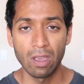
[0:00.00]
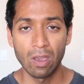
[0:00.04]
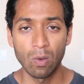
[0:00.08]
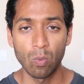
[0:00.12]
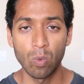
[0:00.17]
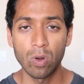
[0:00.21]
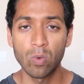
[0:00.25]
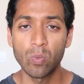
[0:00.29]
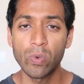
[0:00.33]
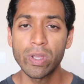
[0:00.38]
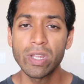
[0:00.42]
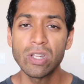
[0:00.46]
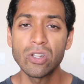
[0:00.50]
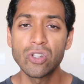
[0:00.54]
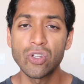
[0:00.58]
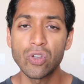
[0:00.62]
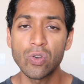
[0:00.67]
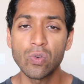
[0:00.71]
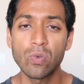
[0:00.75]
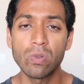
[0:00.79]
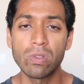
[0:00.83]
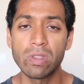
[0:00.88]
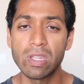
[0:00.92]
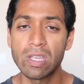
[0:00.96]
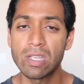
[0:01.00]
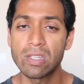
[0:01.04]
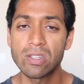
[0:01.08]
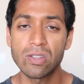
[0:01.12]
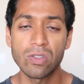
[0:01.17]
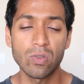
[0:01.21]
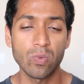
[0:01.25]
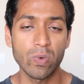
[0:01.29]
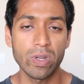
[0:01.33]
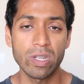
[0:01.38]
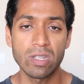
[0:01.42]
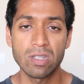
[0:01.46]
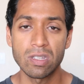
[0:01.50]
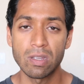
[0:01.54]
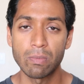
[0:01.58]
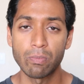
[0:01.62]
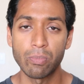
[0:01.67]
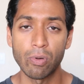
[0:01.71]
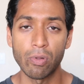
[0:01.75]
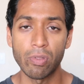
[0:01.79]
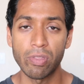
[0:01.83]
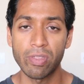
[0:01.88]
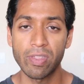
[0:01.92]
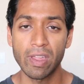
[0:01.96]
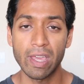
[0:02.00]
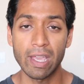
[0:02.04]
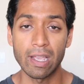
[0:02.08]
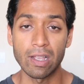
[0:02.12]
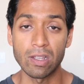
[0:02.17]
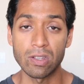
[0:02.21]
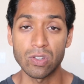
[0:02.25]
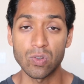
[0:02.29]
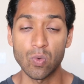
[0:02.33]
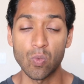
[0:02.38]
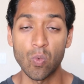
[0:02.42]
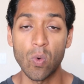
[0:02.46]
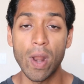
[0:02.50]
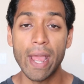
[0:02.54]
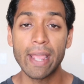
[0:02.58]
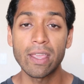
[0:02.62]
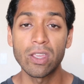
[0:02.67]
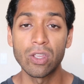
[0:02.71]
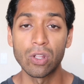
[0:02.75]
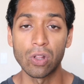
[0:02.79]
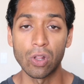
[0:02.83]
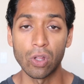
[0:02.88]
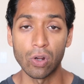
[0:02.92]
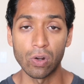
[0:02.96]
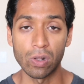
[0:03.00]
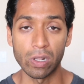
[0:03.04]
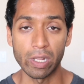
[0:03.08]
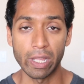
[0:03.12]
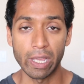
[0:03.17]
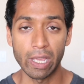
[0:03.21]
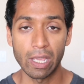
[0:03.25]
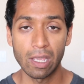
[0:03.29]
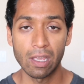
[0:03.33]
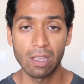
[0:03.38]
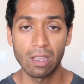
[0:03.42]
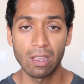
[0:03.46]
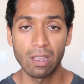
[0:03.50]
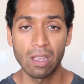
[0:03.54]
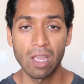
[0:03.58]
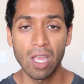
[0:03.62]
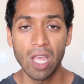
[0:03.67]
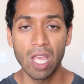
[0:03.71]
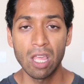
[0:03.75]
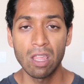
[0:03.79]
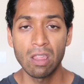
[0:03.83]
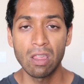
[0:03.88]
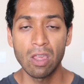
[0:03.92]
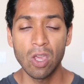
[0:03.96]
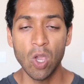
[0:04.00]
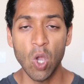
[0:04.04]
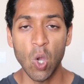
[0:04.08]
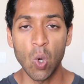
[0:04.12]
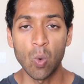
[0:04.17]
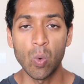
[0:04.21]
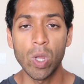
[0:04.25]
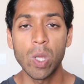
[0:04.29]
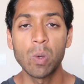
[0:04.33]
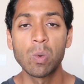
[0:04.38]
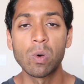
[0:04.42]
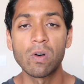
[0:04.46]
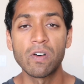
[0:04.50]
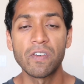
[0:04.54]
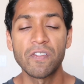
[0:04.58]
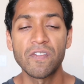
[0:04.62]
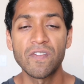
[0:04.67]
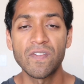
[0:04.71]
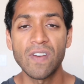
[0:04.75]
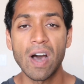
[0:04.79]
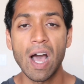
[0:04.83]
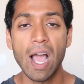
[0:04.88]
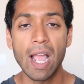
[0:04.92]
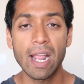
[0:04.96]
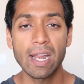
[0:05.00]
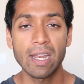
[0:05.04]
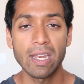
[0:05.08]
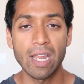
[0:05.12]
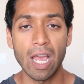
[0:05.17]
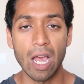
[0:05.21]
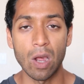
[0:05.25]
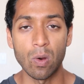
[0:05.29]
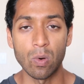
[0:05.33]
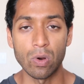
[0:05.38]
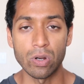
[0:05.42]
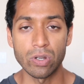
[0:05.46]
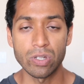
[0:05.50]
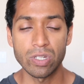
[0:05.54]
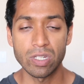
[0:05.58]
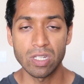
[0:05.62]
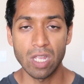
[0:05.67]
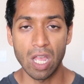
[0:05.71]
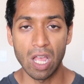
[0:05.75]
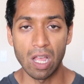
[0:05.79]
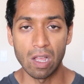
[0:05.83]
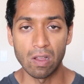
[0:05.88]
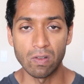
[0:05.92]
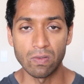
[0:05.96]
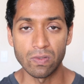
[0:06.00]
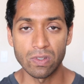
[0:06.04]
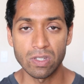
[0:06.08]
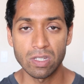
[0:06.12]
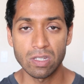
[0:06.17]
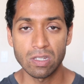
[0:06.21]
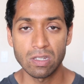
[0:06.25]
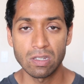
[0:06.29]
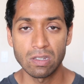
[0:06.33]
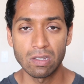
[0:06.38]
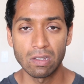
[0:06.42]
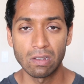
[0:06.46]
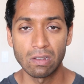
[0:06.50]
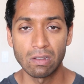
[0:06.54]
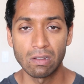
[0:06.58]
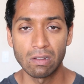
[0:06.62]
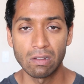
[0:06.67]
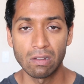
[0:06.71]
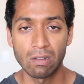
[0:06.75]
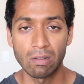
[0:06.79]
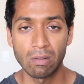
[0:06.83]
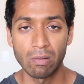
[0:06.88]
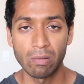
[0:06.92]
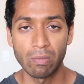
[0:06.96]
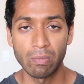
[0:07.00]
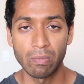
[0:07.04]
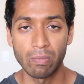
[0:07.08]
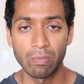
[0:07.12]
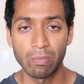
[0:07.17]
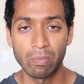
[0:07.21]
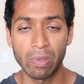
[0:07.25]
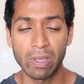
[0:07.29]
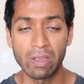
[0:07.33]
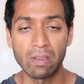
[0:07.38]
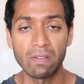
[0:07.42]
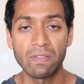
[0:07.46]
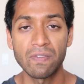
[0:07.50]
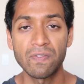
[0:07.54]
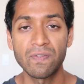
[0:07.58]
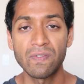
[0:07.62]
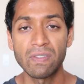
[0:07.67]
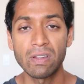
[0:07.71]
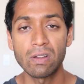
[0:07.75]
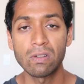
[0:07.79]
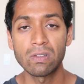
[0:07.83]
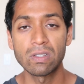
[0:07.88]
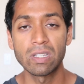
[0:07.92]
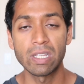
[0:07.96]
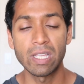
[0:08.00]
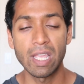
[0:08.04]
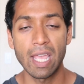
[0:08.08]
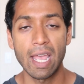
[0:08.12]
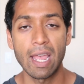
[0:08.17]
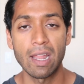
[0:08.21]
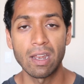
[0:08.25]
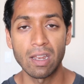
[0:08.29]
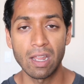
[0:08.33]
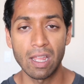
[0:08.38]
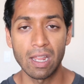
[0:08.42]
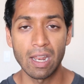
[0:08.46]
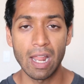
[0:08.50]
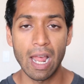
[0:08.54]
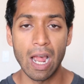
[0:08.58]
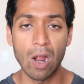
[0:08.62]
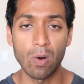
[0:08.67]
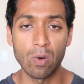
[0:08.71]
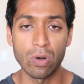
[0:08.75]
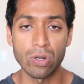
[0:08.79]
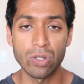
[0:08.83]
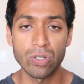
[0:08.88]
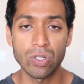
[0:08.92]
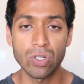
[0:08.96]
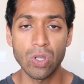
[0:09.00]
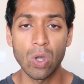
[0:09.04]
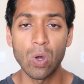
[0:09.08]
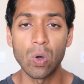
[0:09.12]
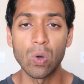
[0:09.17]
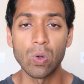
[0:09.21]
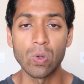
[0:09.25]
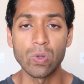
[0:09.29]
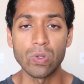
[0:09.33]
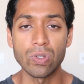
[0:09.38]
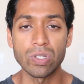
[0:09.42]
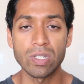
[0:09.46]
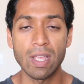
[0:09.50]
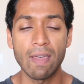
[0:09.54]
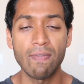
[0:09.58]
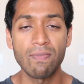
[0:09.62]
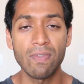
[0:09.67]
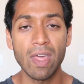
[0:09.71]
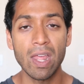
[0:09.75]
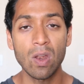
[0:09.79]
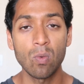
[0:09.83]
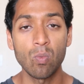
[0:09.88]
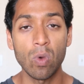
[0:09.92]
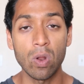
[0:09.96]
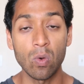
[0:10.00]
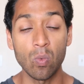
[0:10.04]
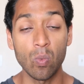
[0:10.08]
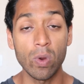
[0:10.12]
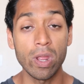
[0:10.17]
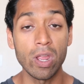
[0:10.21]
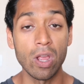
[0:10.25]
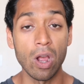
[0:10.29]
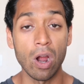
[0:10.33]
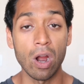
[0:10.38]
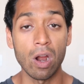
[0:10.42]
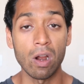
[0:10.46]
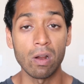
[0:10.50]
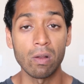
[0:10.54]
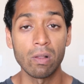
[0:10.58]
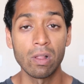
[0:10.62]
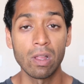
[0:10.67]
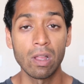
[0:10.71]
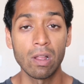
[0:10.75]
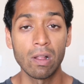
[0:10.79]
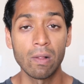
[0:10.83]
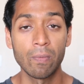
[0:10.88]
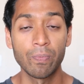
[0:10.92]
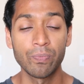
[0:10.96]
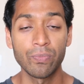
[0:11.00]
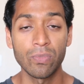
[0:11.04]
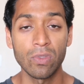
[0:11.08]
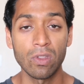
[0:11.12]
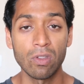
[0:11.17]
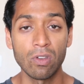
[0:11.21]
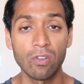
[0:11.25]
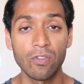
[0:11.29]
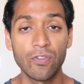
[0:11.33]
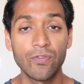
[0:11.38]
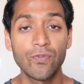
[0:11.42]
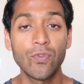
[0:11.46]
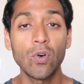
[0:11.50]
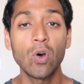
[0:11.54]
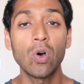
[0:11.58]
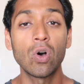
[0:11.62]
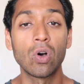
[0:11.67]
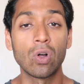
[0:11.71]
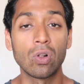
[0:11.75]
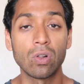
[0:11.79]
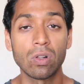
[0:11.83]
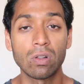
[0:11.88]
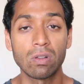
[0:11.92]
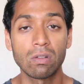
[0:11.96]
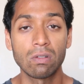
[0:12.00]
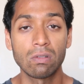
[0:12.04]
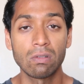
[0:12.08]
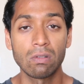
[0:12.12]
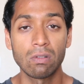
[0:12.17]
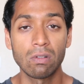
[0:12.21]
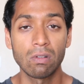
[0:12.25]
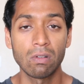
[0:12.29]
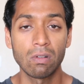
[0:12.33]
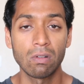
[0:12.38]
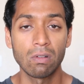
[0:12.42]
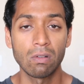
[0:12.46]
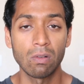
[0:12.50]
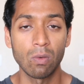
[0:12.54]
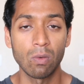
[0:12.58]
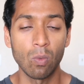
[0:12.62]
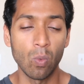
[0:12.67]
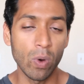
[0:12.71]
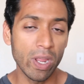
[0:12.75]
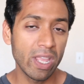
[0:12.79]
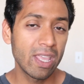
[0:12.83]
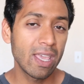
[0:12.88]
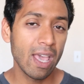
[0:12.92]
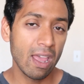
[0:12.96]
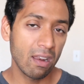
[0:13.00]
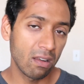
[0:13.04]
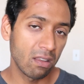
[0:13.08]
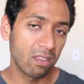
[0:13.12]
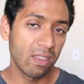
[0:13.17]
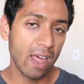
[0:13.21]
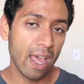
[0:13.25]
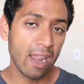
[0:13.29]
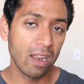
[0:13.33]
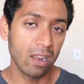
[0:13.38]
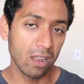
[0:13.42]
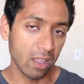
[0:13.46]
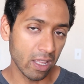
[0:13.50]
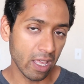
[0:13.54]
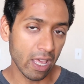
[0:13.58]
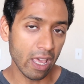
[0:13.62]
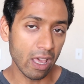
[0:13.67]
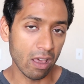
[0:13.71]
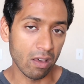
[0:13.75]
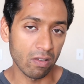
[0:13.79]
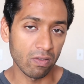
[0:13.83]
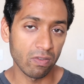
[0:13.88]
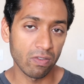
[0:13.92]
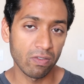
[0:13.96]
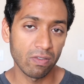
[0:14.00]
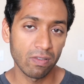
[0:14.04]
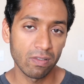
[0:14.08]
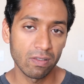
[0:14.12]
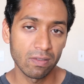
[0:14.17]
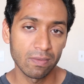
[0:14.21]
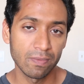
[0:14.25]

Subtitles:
When we do these 3 simple things regularly, we will find ourselves being filled again in our souls. And then when we are full, we can then give.